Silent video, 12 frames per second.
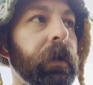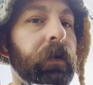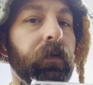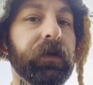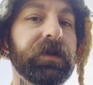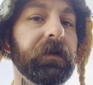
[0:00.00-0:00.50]

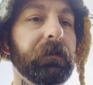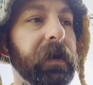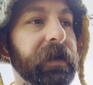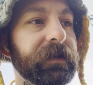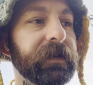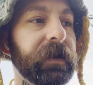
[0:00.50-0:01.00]
Once you
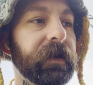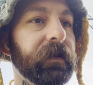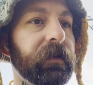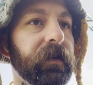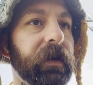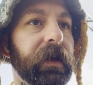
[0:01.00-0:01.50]
mix it,
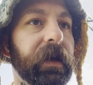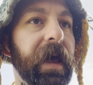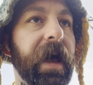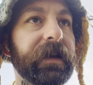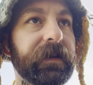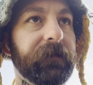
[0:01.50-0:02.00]
it
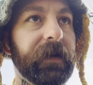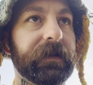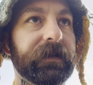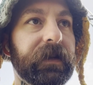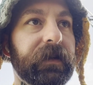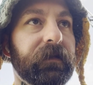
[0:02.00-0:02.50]

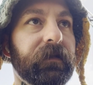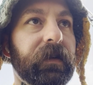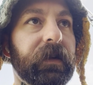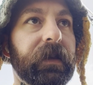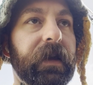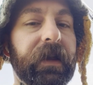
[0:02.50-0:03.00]
activates it,
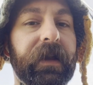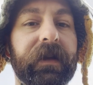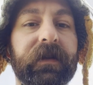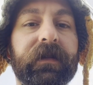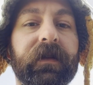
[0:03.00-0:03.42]
and then it